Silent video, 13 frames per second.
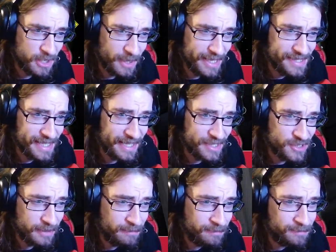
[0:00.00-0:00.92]
crazy,
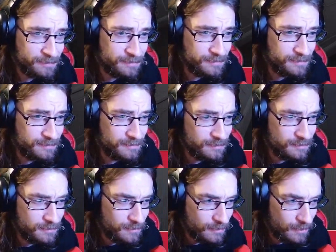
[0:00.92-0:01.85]
actually.
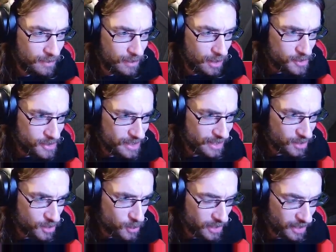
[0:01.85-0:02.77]
Oh, is that a
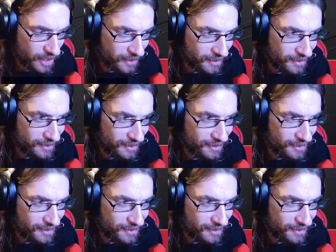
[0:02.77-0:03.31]
glue gun?